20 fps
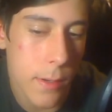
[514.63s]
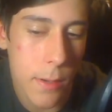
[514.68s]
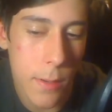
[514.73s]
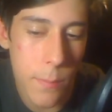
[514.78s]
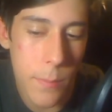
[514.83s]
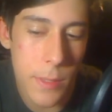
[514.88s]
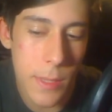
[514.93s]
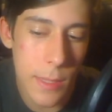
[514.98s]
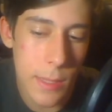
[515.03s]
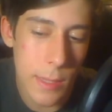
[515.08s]

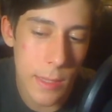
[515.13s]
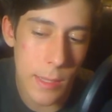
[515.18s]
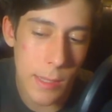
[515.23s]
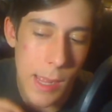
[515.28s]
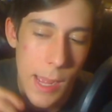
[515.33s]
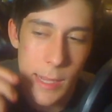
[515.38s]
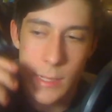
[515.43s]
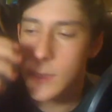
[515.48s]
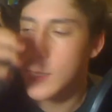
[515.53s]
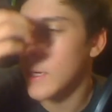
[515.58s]
But then the
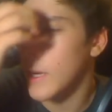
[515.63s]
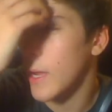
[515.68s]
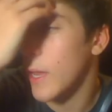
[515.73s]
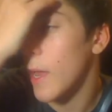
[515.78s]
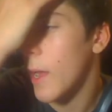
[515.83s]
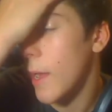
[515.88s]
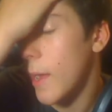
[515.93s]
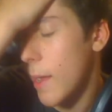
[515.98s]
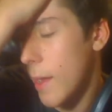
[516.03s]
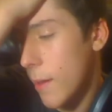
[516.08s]
last thing
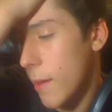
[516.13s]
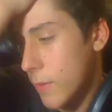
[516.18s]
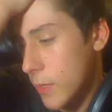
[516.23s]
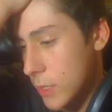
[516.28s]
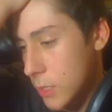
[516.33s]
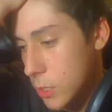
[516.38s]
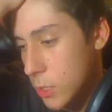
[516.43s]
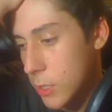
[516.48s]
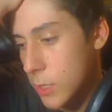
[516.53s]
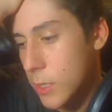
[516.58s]
I have
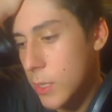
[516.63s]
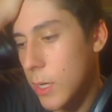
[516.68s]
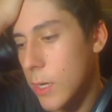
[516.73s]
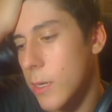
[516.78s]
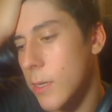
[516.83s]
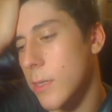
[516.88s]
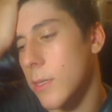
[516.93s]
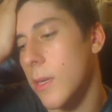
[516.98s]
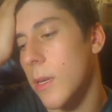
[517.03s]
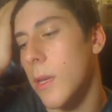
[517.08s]
is just
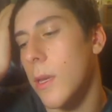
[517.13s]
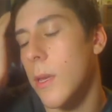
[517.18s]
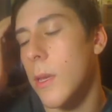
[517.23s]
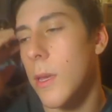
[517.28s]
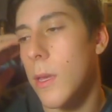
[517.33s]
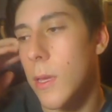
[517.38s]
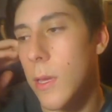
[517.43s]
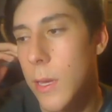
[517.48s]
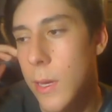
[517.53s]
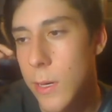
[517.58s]
because
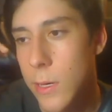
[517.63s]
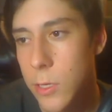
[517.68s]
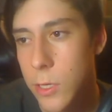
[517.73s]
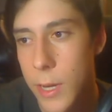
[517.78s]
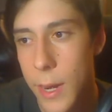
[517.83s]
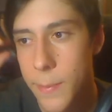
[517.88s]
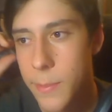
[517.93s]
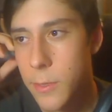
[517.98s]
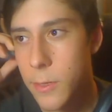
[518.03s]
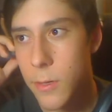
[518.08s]
in
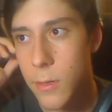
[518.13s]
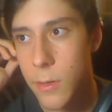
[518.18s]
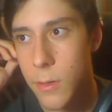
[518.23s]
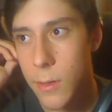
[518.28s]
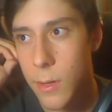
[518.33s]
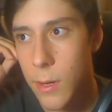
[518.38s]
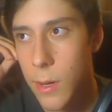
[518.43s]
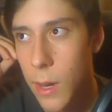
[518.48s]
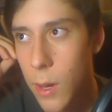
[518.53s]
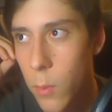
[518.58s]
chapter,
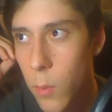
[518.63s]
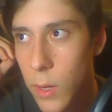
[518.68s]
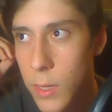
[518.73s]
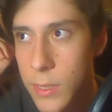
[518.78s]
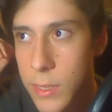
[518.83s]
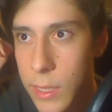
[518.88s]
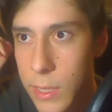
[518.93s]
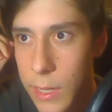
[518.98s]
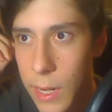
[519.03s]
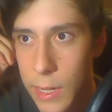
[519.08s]
I want
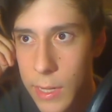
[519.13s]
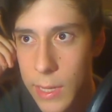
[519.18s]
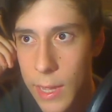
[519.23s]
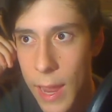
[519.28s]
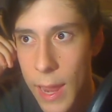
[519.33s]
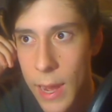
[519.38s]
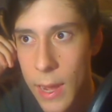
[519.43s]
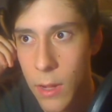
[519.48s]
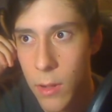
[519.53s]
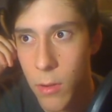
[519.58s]
to say
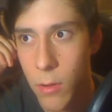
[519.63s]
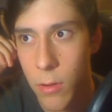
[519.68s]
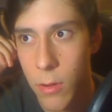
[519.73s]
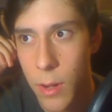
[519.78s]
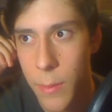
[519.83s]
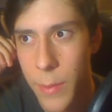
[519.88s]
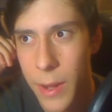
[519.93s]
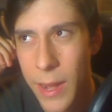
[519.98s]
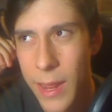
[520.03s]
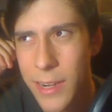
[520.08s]
98, or
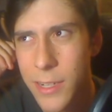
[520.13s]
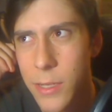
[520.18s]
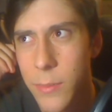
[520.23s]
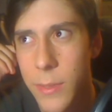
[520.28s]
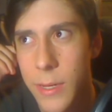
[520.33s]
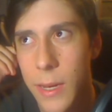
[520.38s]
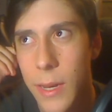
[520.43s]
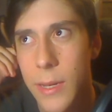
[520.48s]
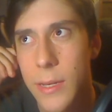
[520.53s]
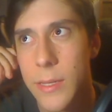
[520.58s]
it might actually
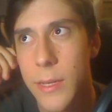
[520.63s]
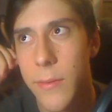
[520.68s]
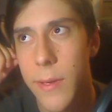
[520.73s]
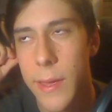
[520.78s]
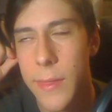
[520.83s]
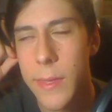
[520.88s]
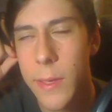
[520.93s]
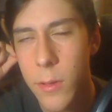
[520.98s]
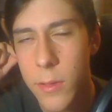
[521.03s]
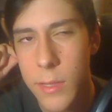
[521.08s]
been 97, I
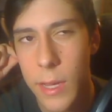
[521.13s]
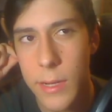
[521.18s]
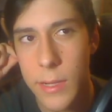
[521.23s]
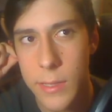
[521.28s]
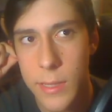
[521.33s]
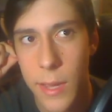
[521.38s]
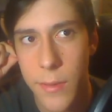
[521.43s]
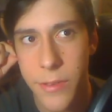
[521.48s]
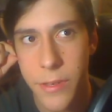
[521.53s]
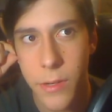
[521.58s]
think it was
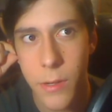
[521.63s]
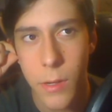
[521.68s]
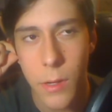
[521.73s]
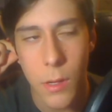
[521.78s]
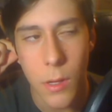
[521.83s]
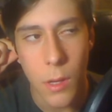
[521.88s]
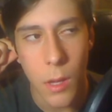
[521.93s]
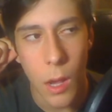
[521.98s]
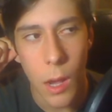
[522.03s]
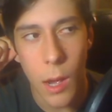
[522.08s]
97,
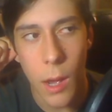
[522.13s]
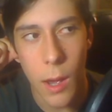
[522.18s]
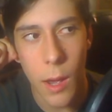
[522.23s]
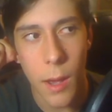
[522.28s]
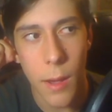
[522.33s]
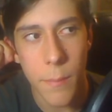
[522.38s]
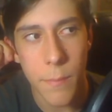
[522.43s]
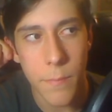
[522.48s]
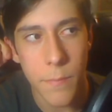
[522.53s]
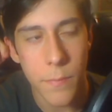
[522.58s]

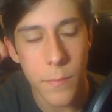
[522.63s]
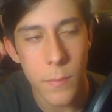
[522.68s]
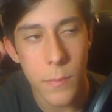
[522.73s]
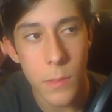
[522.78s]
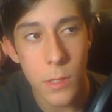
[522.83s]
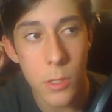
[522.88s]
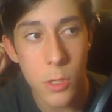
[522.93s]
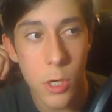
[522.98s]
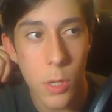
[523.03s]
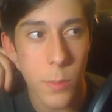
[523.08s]

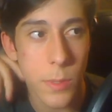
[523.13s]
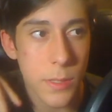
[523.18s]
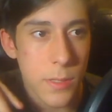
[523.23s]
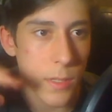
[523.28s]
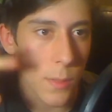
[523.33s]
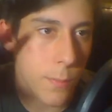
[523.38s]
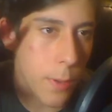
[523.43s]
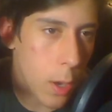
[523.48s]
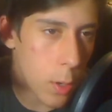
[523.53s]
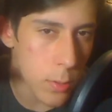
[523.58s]
Jobin
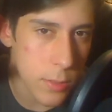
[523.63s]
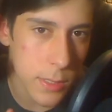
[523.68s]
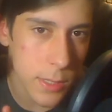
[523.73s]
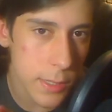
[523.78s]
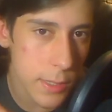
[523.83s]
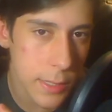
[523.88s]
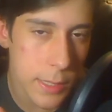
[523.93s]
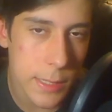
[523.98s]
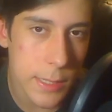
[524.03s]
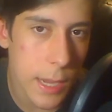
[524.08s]

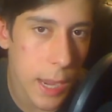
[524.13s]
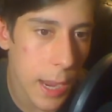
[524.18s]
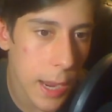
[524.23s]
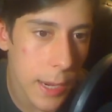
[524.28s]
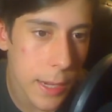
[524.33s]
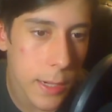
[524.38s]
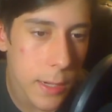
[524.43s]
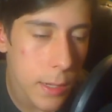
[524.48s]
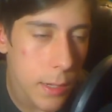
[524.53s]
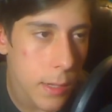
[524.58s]
supposedly
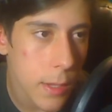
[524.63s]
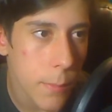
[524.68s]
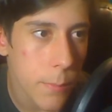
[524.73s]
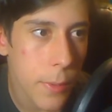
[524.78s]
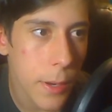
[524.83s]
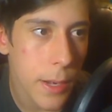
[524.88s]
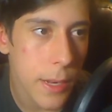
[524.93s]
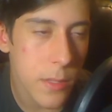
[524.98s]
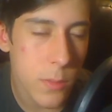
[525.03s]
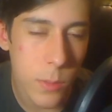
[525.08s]
died,
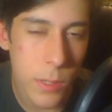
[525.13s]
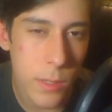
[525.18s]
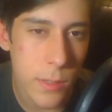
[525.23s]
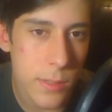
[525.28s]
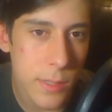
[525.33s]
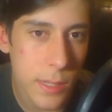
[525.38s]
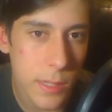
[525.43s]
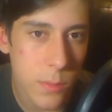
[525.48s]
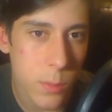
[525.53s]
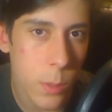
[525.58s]
but it's one of those
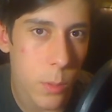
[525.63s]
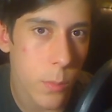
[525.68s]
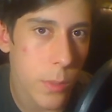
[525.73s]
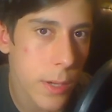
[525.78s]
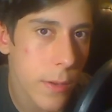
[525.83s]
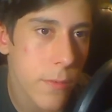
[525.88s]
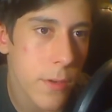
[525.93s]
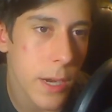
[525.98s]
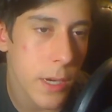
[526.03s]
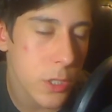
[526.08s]
things where we
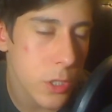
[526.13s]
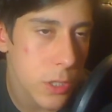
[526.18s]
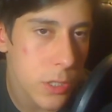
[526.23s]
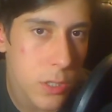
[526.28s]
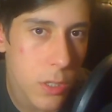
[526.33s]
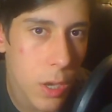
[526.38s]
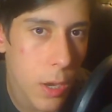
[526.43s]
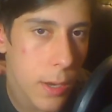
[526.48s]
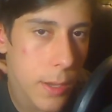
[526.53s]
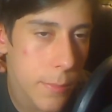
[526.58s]
never actually
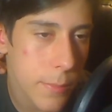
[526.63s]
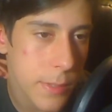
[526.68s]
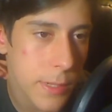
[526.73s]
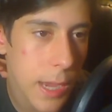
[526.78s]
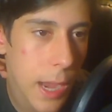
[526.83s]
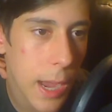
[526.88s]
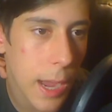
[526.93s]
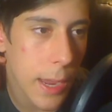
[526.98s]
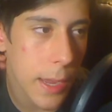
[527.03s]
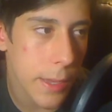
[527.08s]
saw him
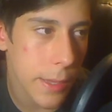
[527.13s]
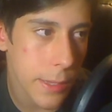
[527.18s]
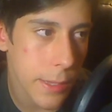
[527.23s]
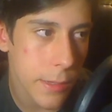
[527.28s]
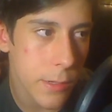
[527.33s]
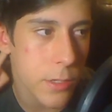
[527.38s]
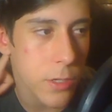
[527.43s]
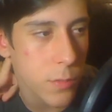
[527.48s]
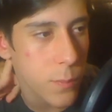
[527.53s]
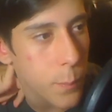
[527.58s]
die,
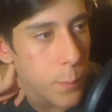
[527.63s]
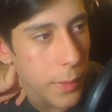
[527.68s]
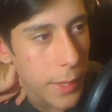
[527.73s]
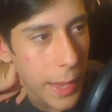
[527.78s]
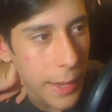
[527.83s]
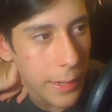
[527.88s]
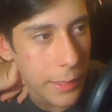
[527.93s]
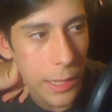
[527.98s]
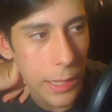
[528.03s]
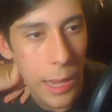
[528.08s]
he just
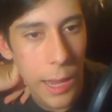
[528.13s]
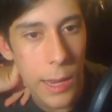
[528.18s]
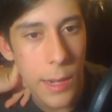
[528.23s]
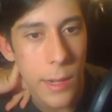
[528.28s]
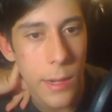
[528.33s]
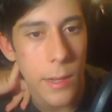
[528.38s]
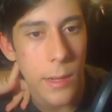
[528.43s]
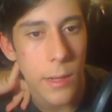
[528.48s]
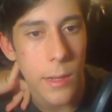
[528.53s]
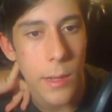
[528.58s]
bled a lot,
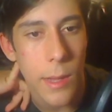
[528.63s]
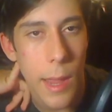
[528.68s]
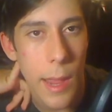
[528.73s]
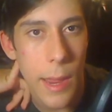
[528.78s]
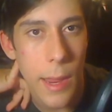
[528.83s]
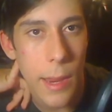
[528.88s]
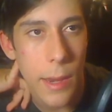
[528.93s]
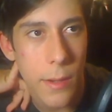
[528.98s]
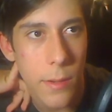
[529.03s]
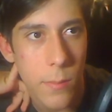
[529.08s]

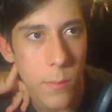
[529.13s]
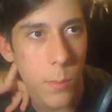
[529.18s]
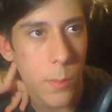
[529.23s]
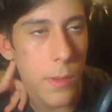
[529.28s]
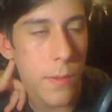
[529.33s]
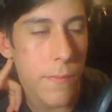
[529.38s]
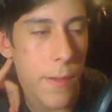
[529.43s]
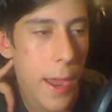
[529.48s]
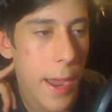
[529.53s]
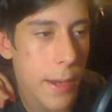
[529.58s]
and
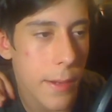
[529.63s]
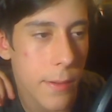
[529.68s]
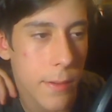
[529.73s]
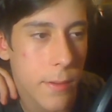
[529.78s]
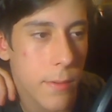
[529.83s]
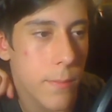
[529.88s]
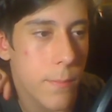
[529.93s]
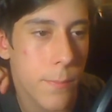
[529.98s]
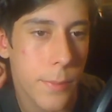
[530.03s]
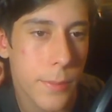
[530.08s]
we've had
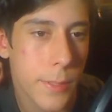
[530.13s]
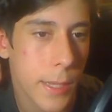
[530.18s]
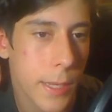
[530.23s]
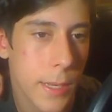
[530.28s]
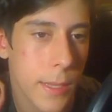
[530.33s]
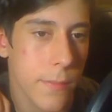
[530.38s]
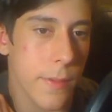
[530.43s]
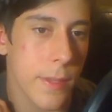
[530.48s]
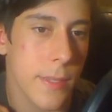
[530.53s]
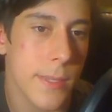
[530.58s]

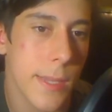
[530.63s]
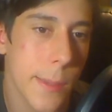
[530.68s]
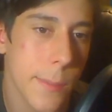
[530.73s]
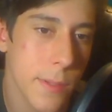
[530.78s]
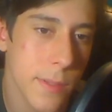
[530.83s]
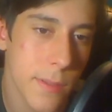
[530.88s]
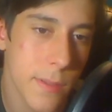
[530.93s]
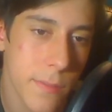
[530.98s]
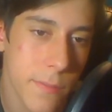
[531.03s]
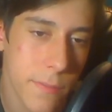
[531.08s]
plenty of
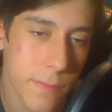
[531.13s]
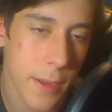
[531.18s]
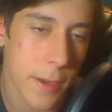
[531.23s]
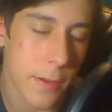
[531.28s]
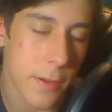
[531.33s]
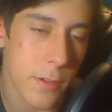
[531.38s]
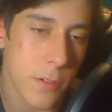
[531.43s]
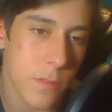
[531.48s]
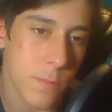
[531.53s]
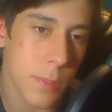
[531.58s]
examples of
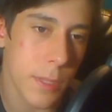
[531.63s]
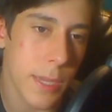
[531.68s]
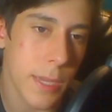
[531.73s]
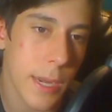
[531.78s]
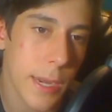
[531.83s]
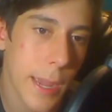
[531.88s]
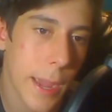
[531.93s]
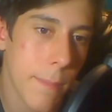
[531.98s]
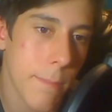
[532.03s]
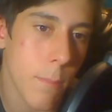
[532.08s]
characters
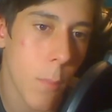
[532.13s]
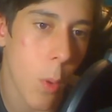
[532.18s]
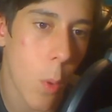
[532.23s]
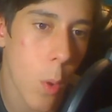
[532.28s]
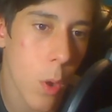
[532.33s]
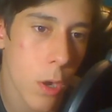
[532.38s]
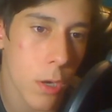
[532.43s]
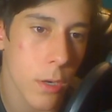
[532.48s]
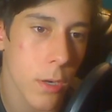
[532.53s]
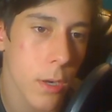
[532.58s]
bleeding out
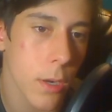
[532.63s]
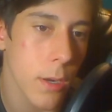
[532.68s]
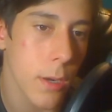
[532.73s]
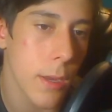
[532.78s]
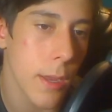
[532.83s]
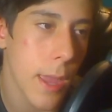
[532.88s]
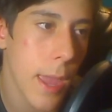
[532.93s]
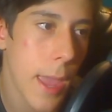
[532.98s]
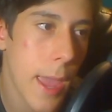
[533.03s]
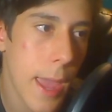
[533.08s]
more
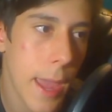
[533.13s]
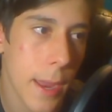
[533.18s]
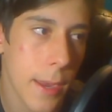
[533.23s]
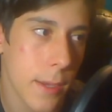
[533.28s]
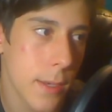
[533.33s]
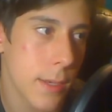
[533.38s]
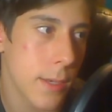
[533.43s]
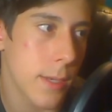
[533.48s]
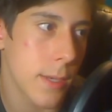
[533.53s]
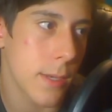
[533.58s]

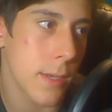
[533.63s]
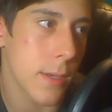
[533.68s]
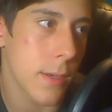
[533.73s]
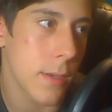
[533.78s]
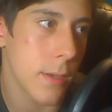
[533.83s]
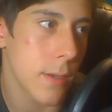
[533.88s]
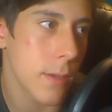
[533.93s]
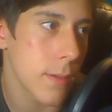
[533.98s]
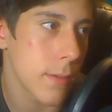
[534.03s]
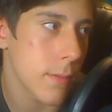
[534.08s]
and
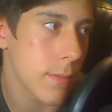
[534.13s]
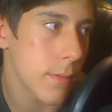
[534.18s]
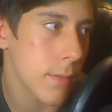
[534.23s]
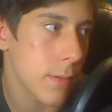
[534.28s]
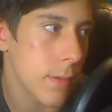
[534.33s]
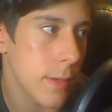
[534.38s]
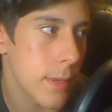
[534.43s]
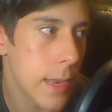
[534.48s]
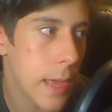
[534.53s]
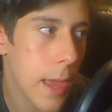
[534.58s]

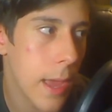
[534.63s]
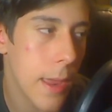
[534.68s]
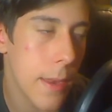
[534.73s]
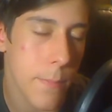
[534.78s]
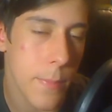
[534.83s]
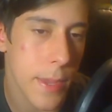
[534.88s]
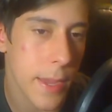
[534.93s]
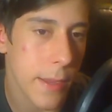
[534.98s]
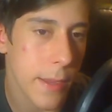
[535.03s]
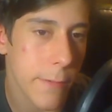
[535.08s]

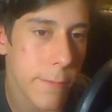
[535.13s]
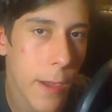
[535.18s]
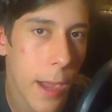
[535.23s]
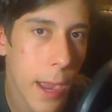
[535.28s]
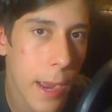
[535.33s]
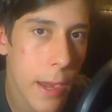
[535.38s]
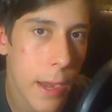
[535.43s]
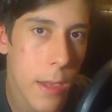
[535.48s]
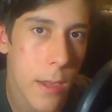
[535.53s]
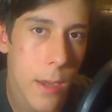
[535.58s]
being
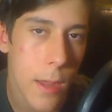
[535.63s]
fine.